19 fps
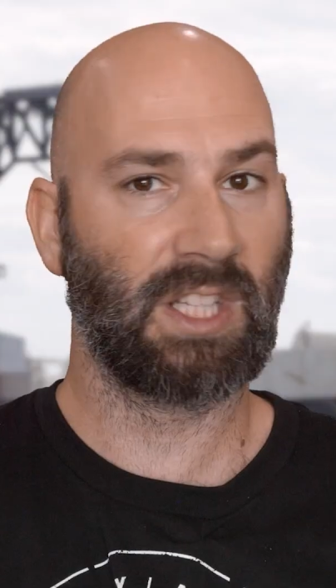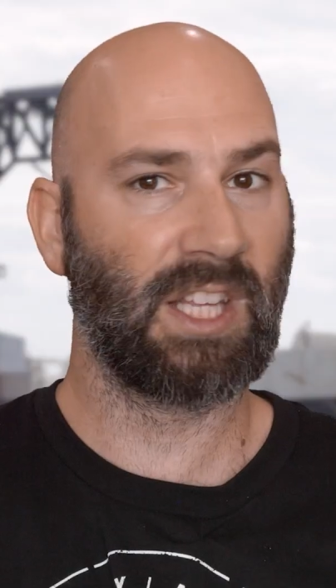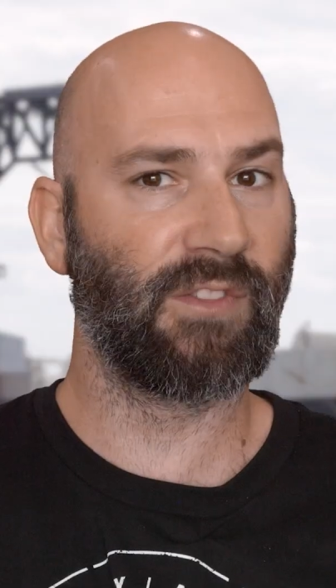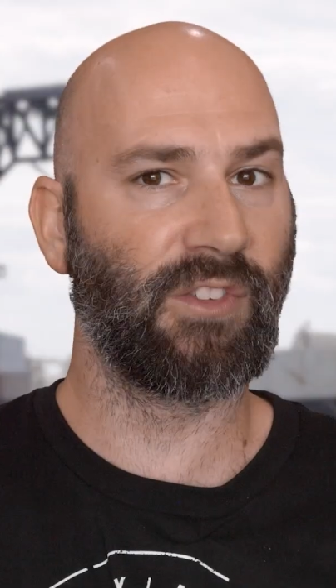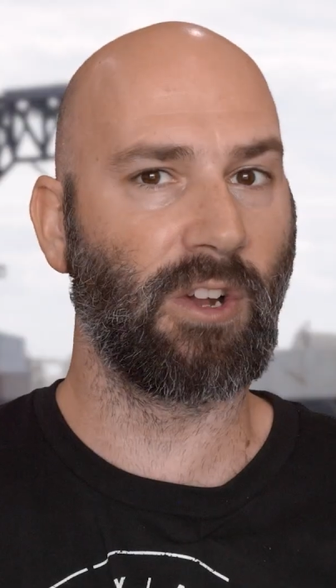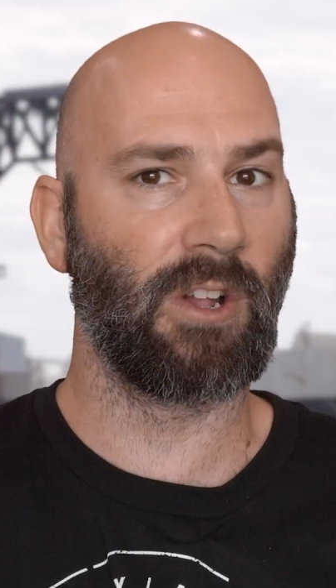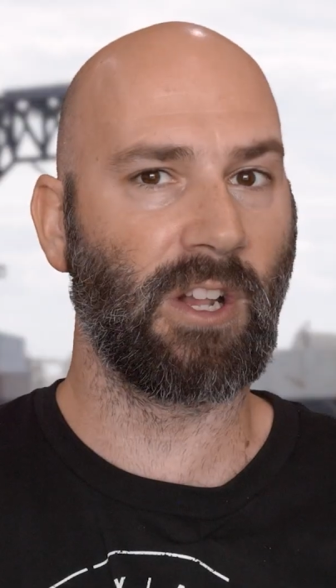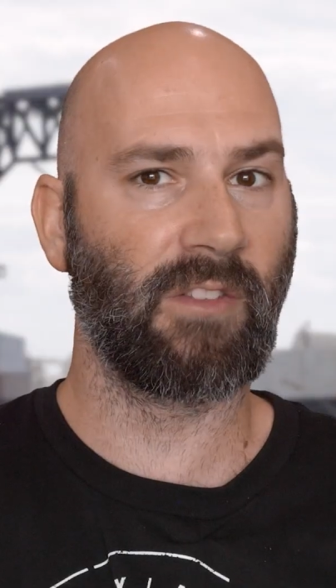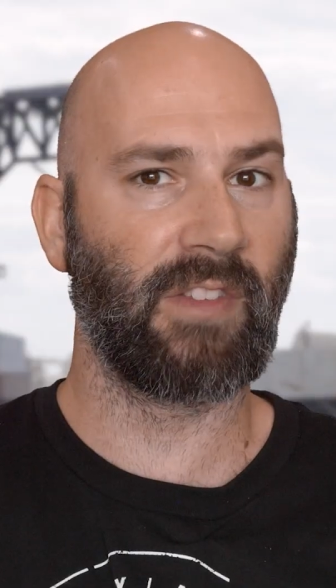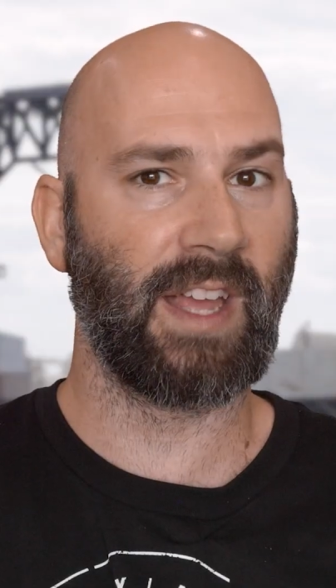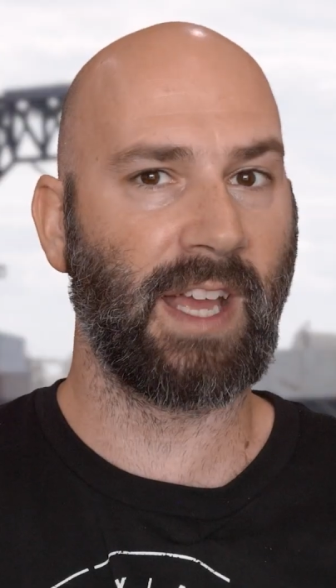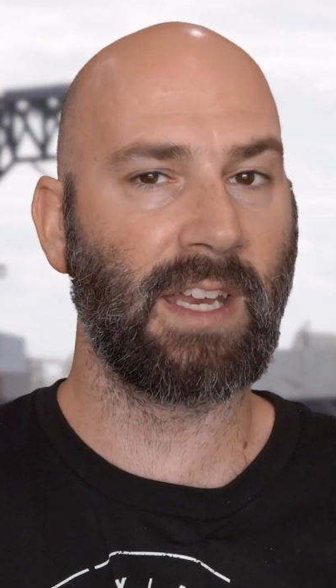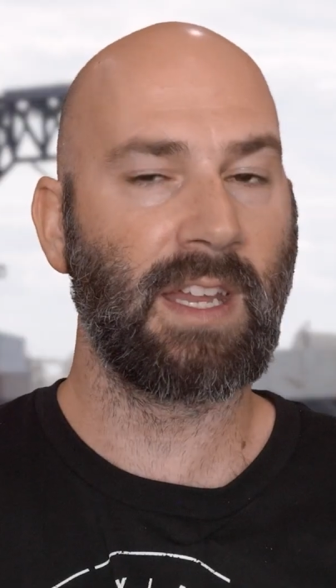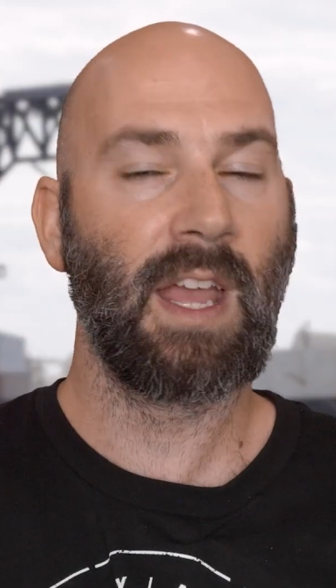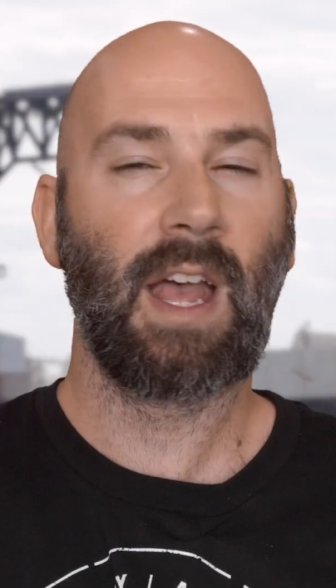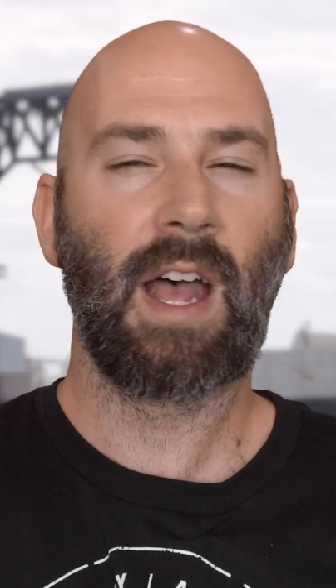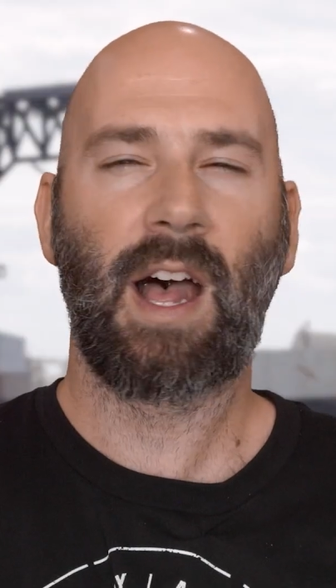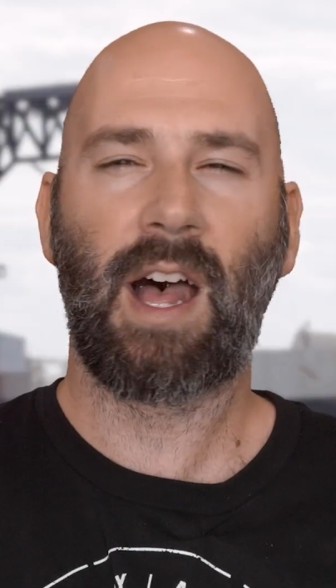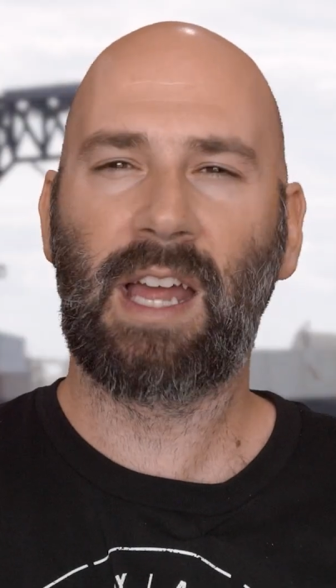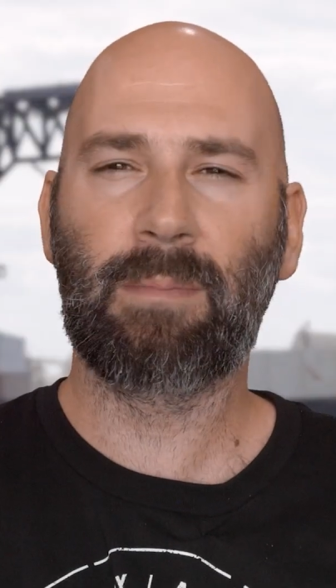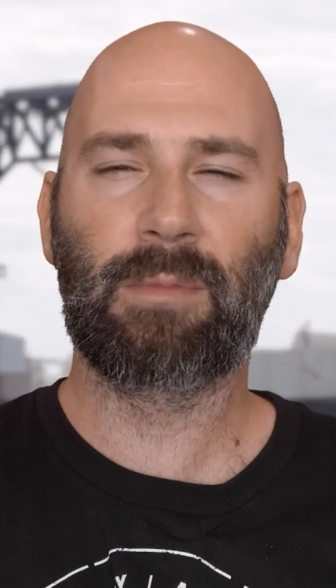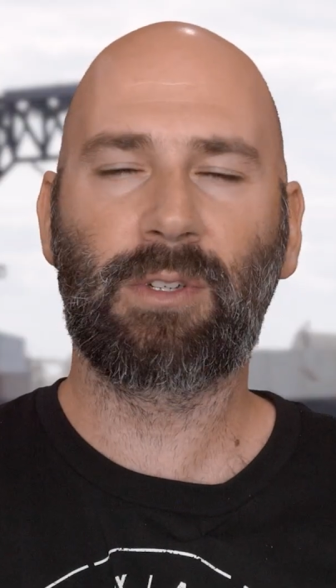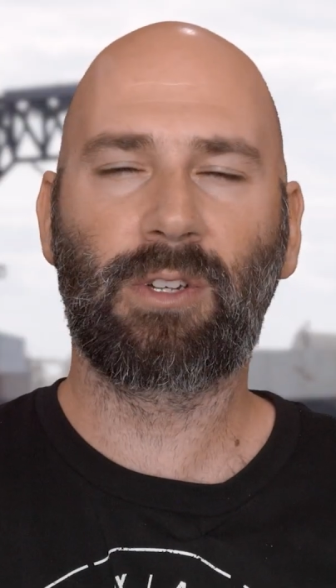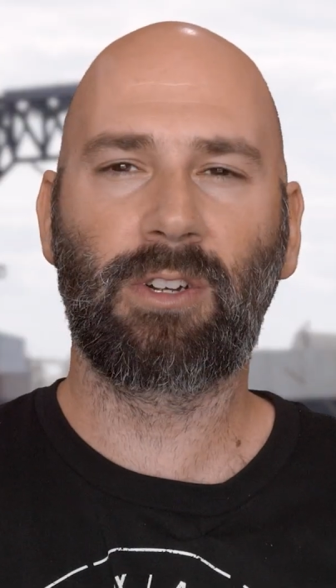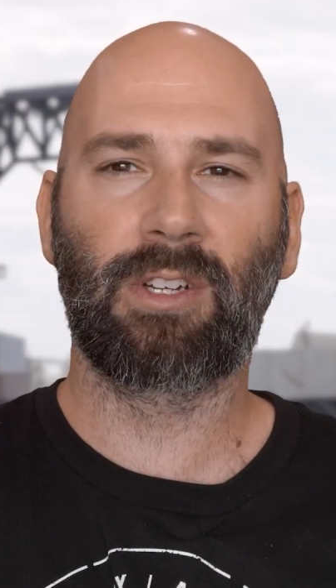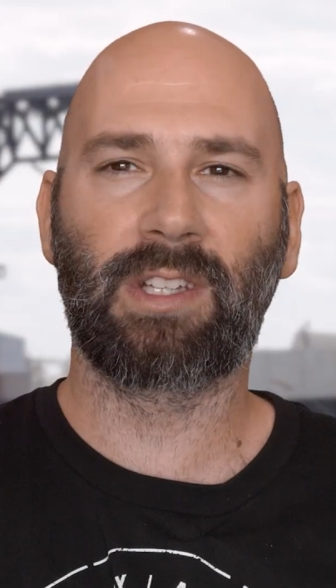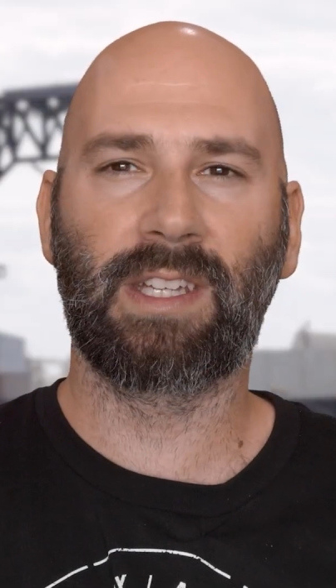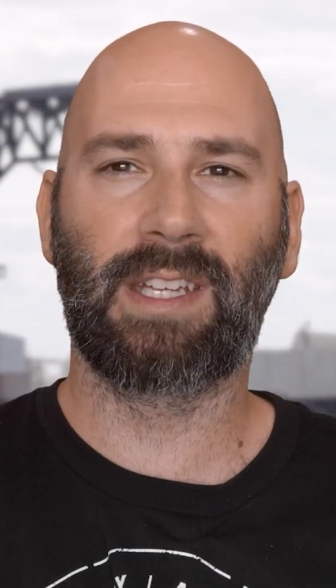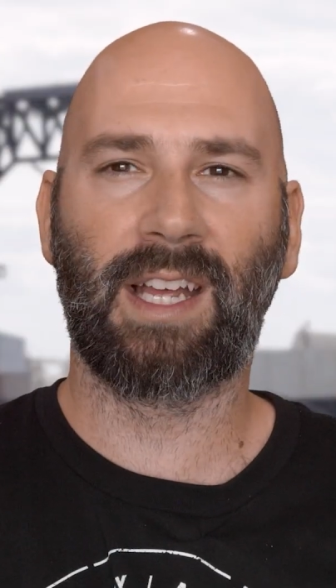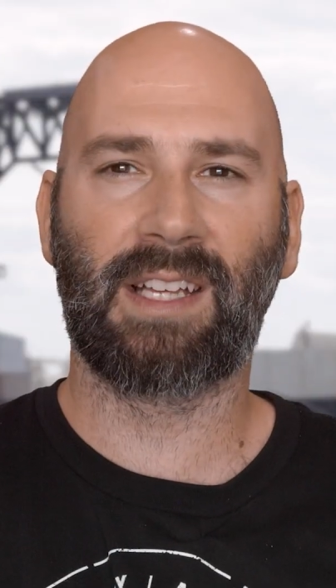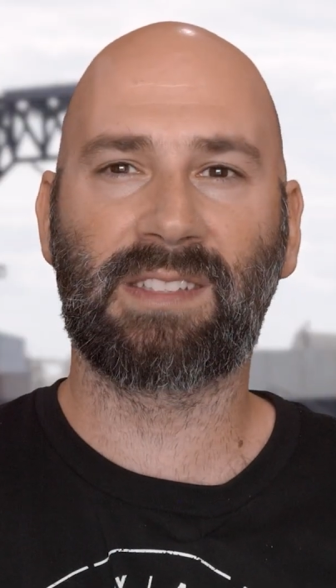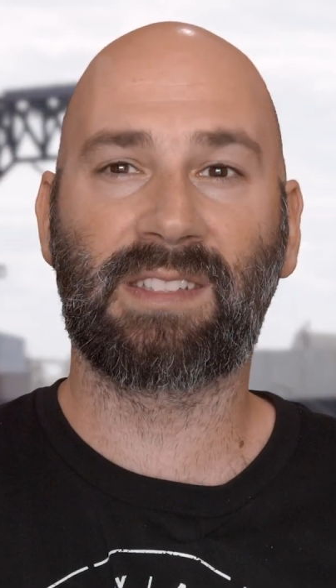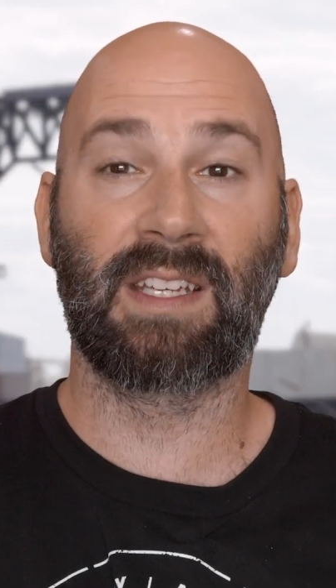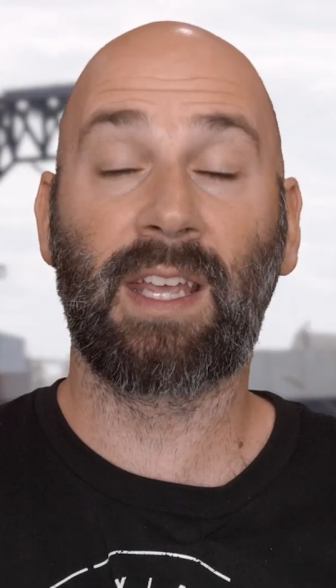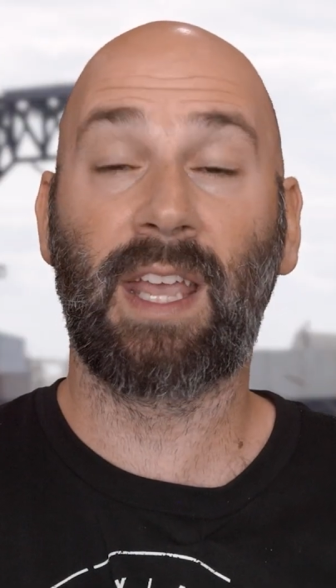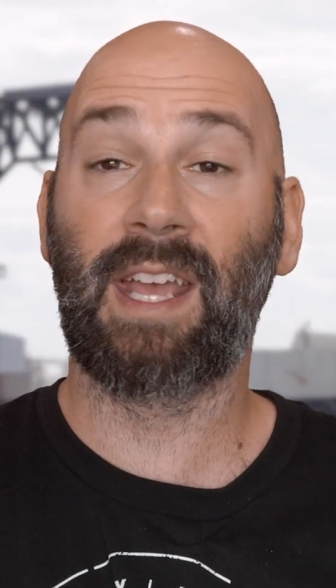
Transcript: Given all of that, I'm currently guessing,